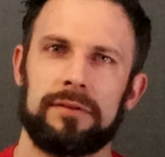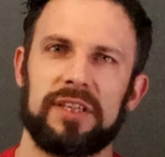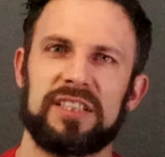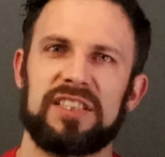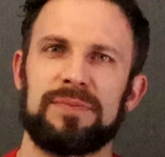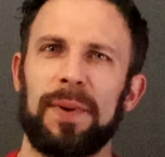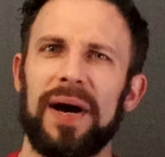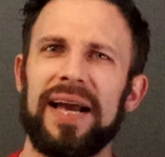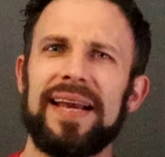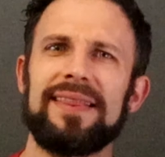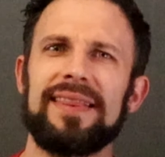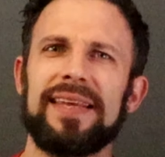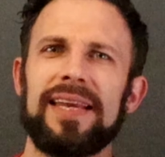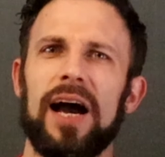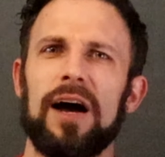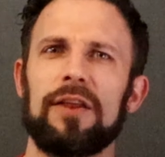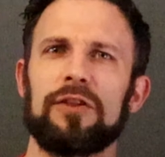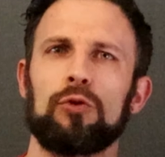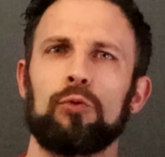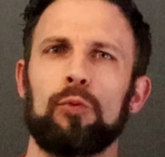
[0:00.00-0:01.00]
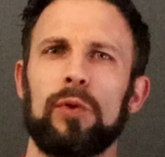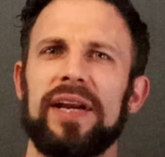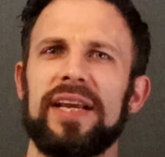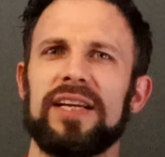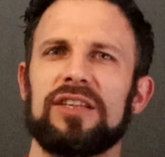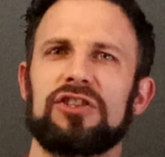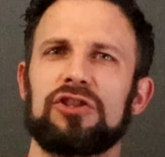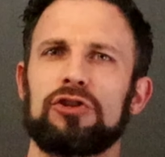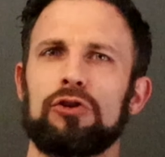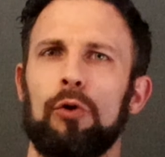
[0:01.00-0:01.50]
Despite the other
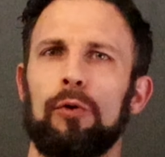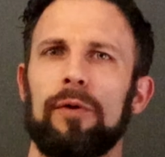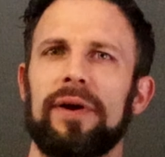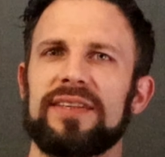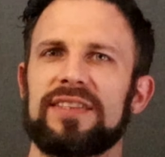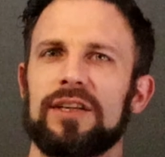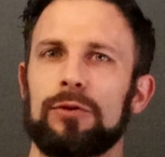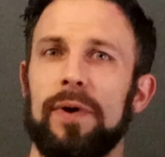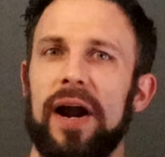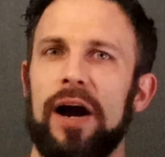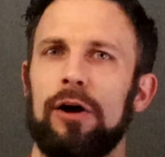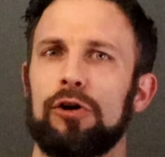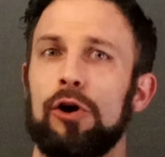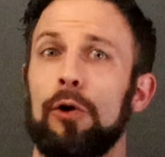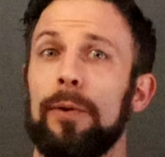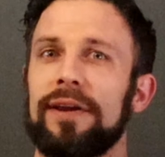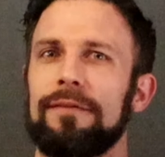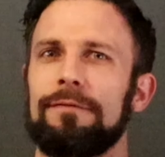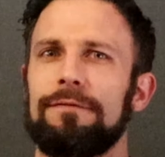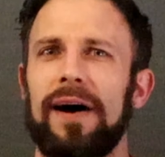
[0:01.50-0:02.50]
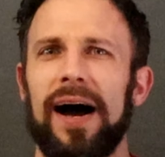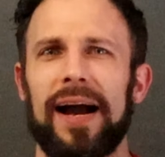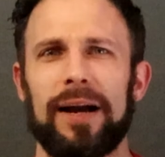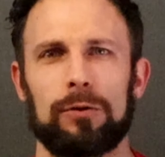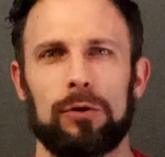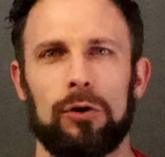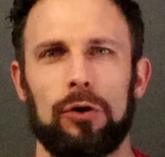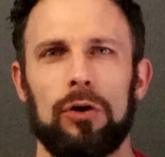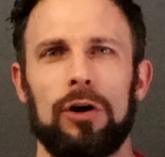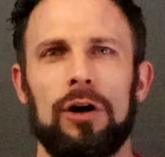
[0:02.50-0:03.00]
winning stories around going
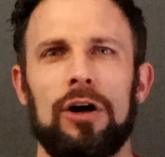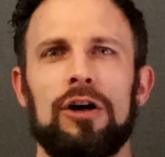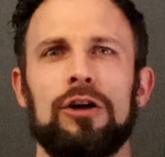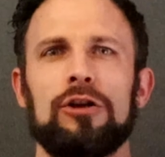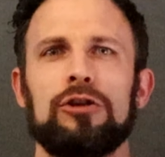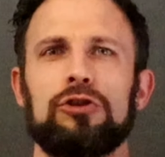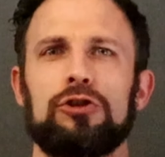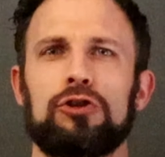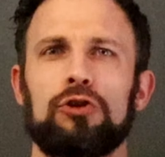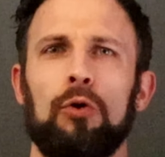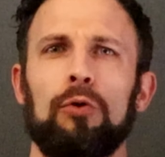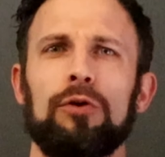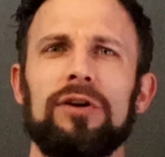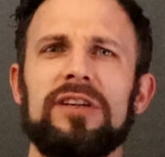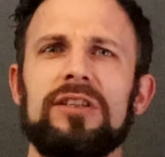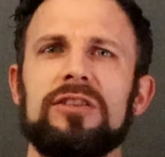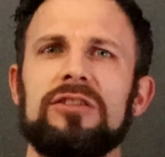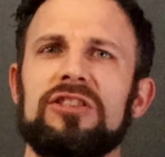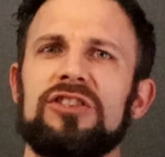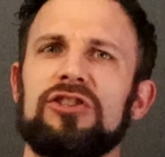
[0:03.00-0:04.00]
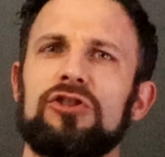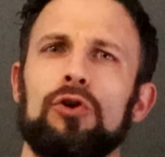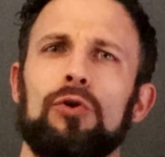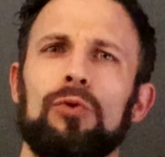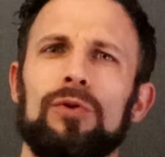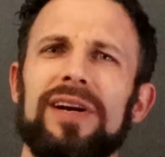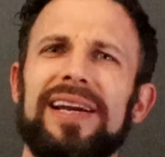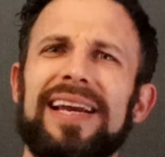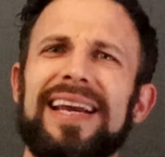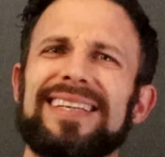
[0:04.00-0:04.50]
viral, Jordan's
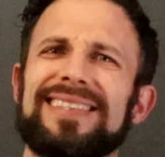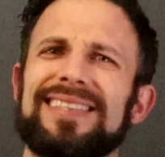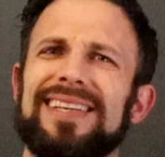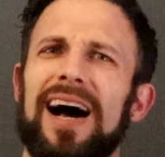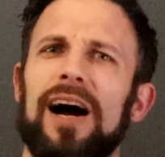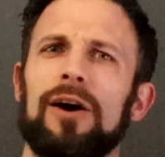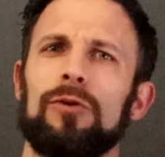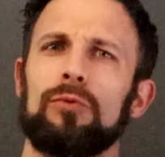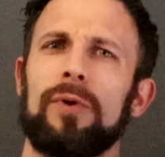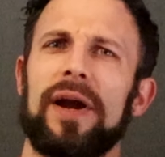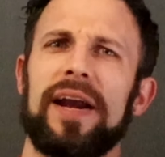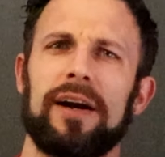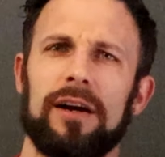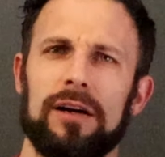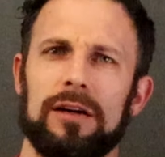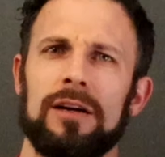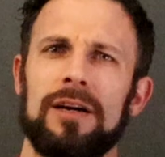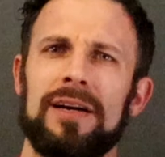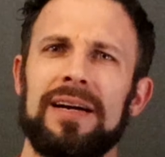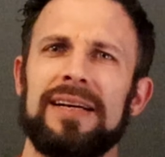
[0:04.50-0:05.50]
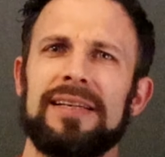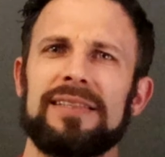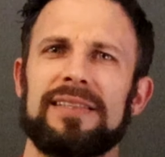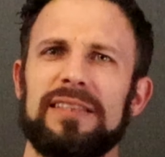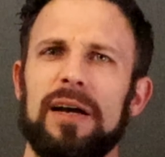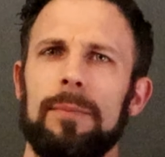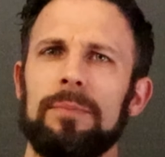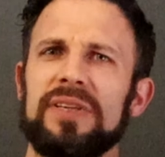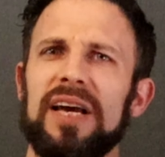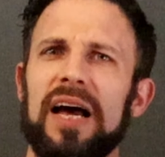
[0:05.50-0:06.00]
story is not rare
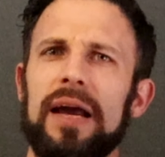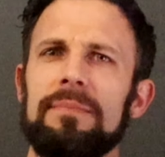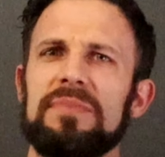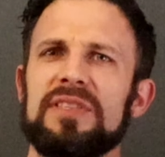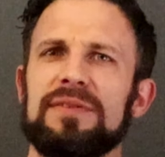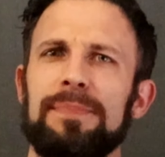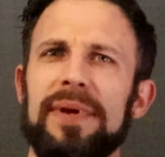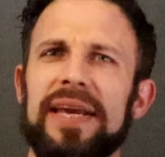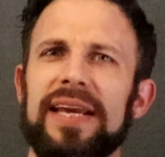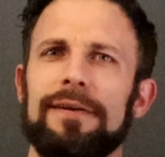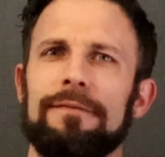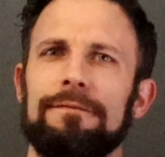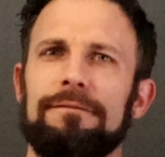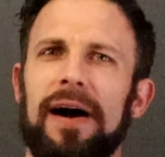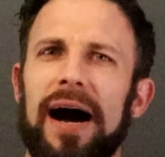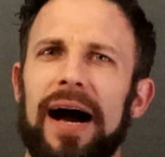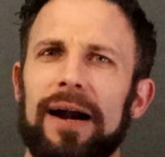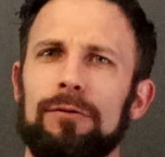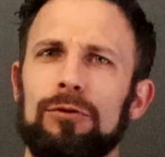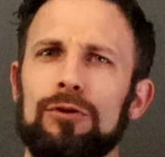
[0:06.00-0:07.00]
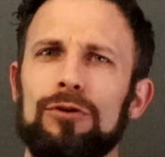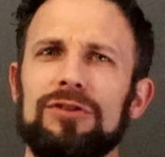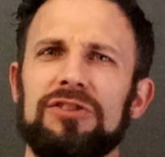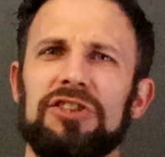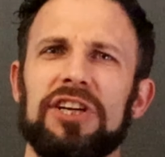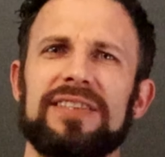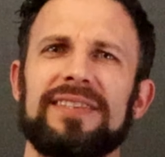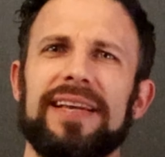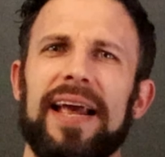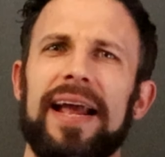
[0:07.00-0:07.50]
sometimes being viral
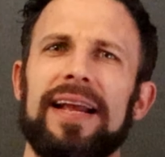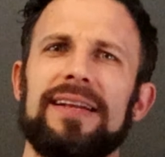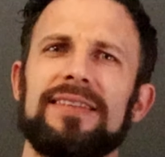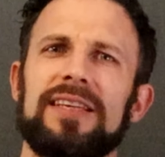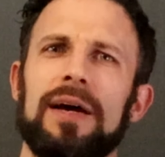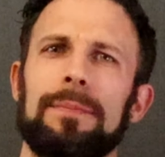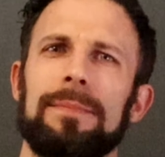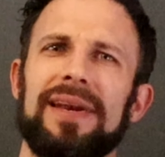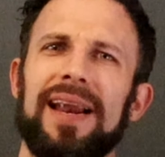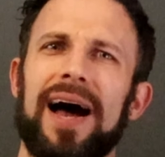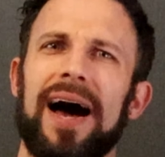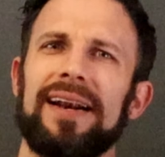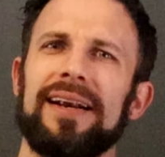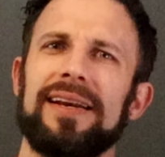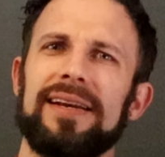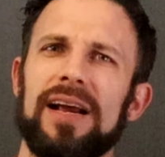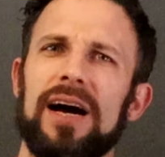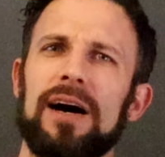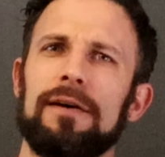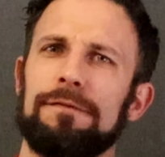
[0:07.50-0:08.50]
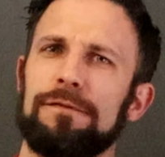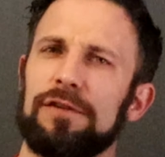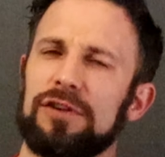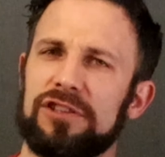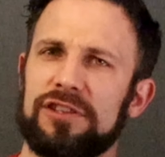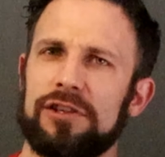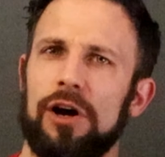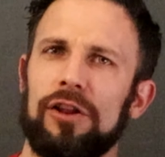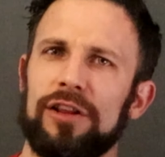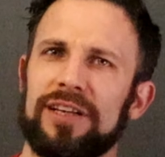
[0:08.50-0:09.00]
just ends up not enough for
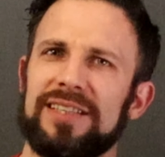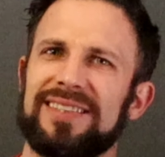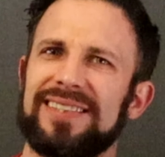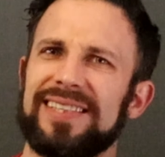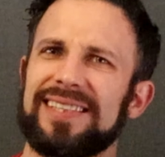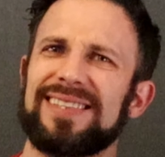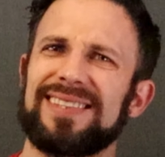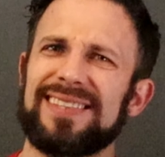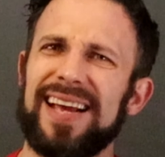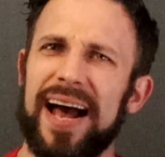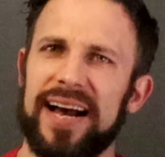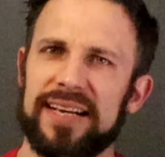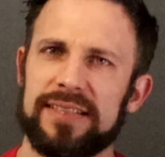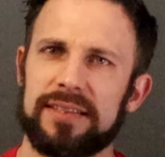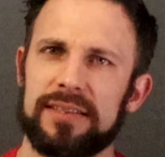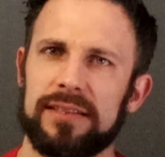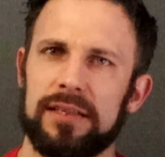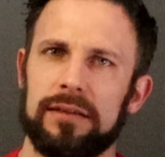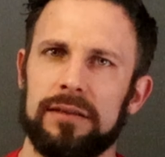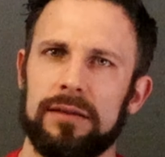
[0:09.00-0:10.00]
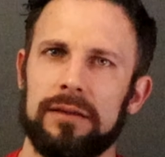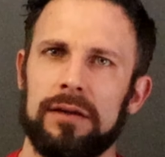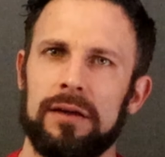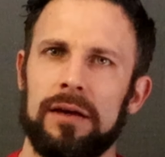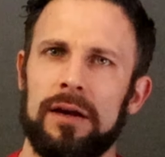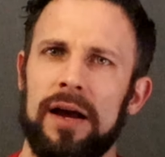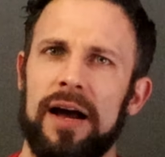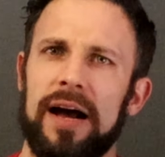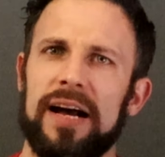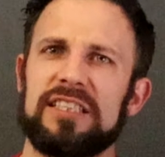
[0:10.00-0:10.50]
solid success,
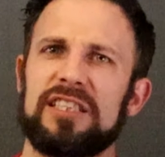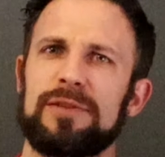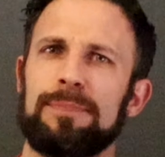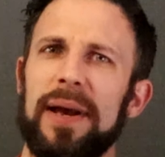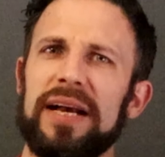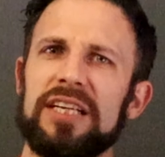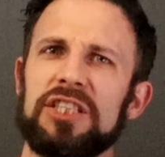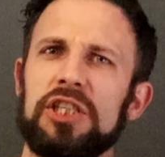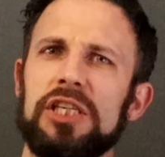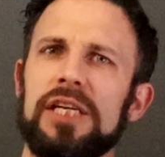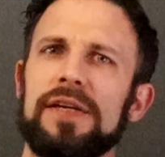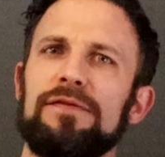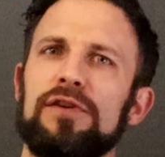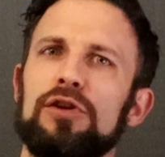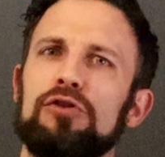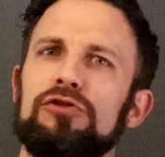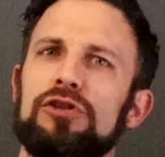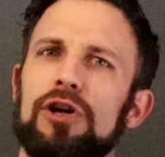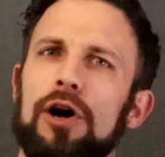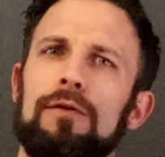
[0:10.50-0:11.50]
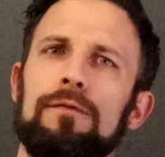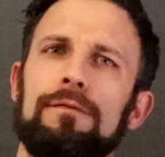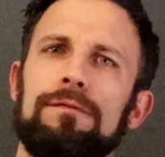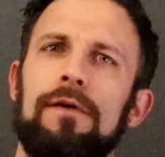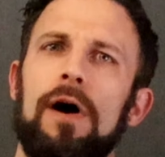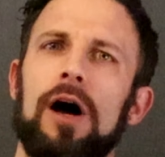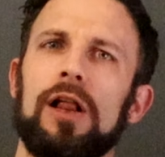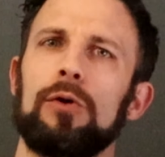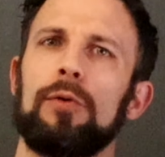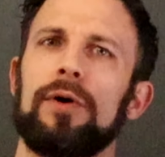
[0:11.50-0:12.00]
especially if you don't
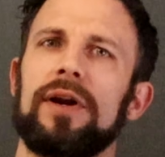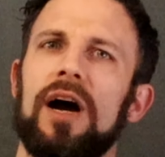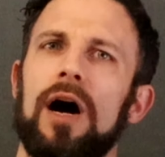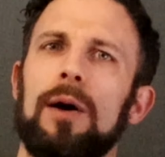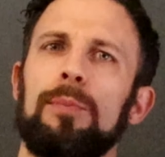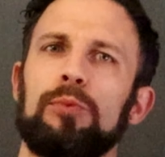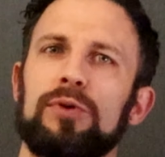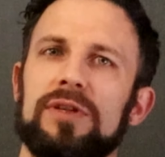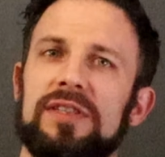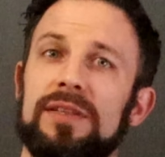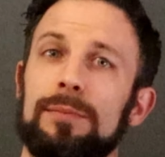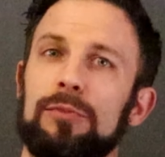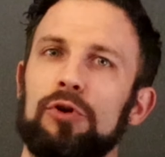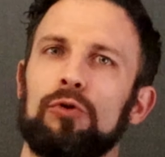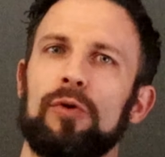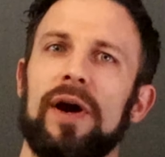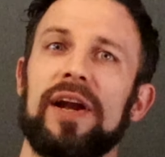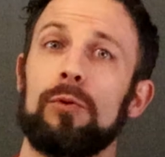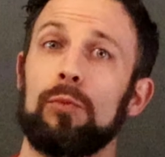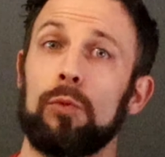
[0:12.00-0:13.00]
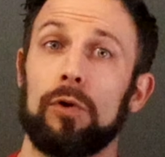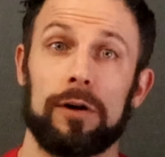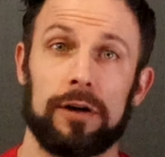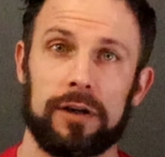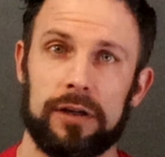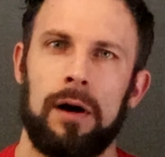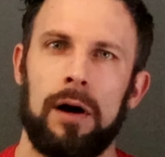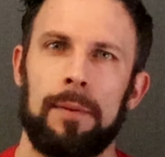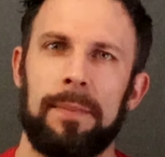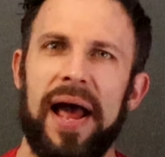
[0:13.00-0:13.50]
follow it up with some great work.